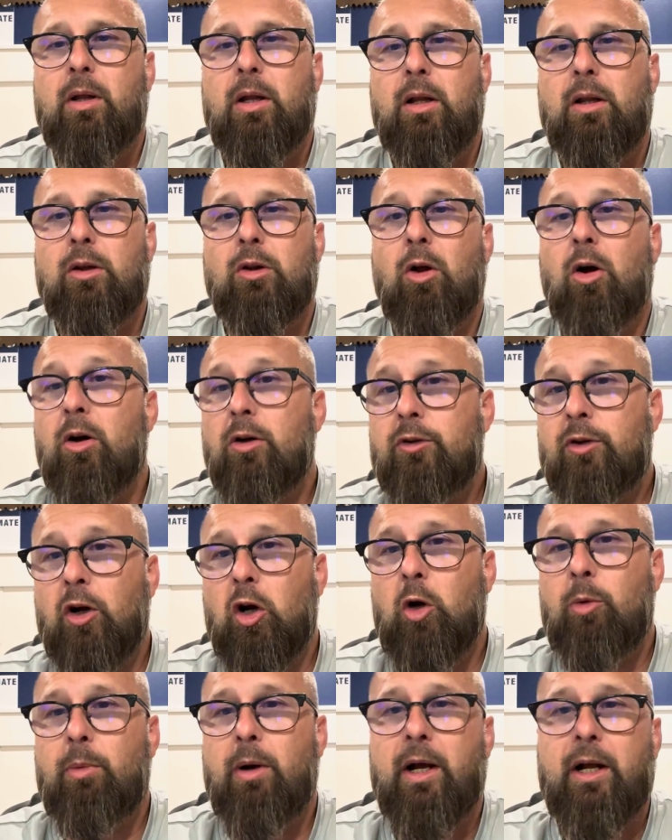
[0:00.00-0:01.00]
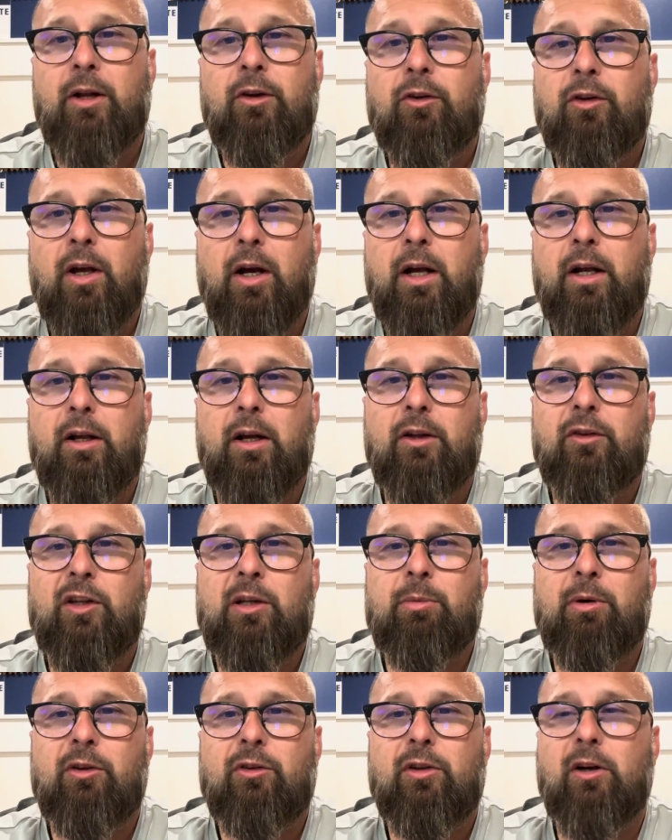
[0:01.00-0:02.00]
Long term, I see
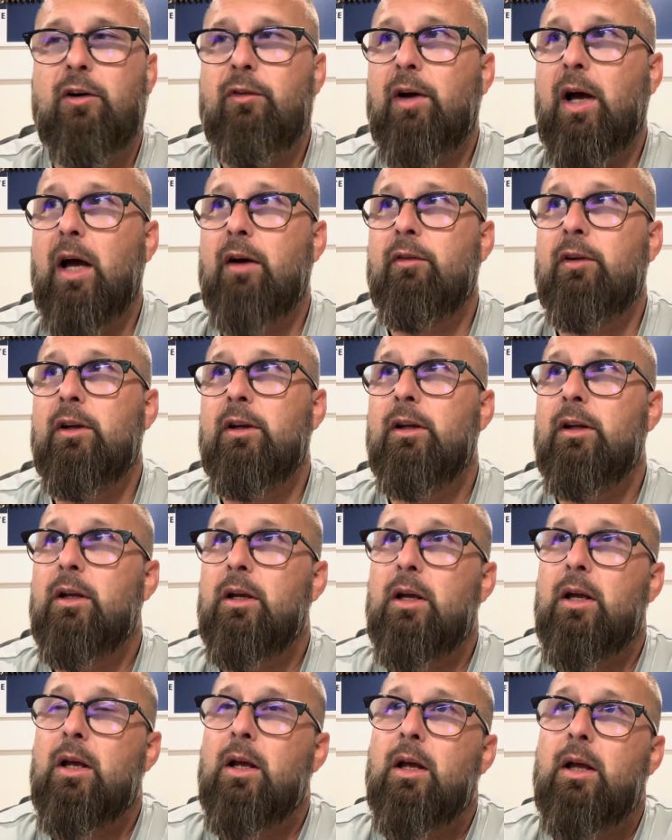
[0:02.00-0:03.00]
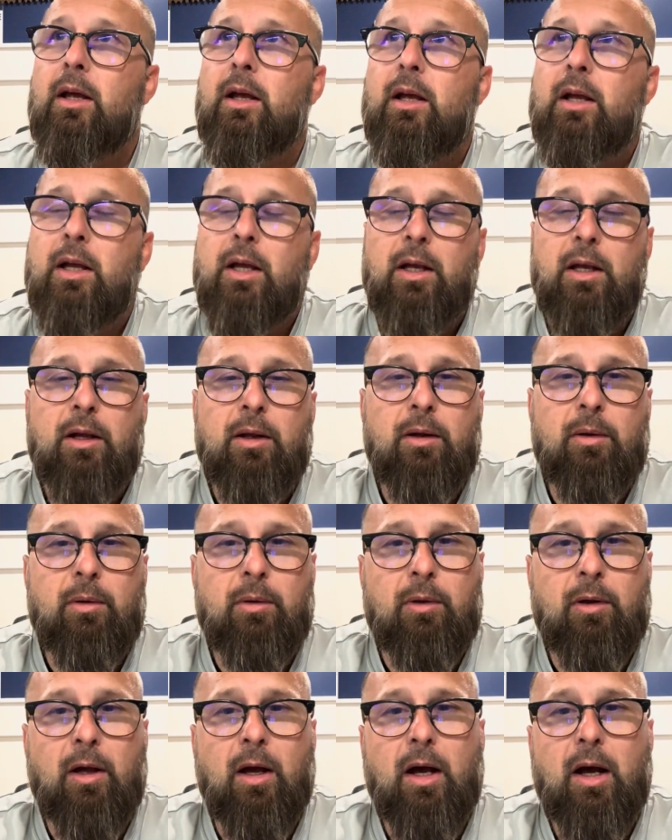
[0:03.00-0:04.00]
myself having
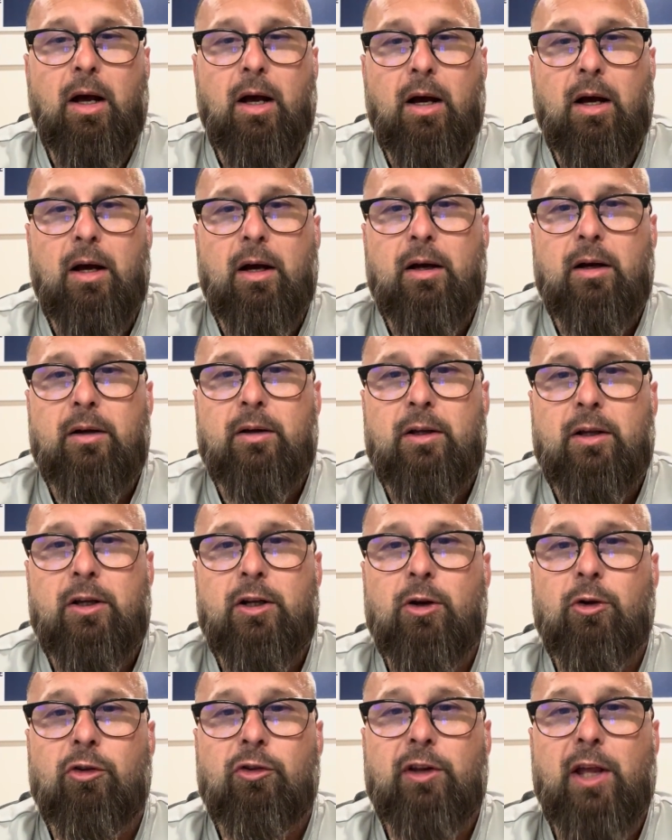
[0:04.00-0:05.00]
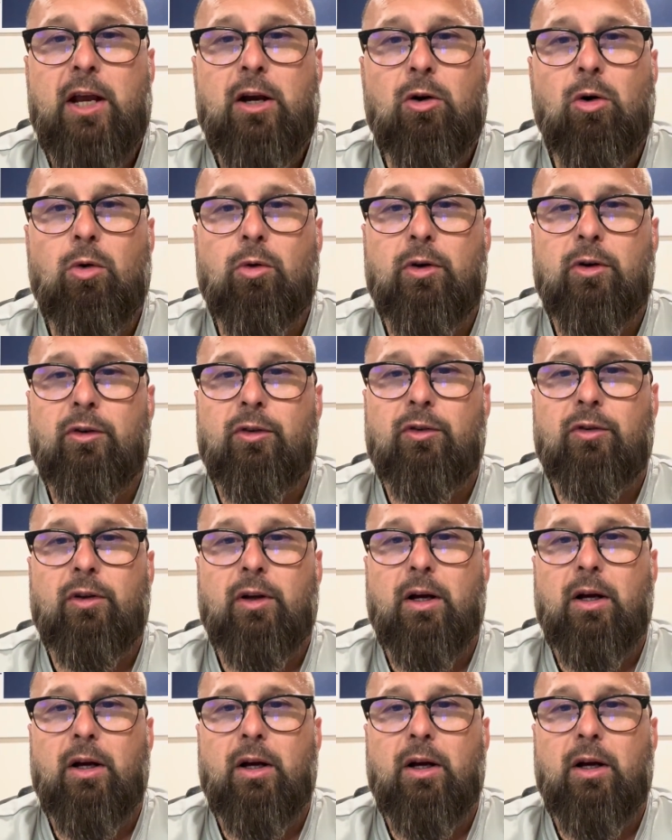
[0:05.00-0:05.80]
stakeholders,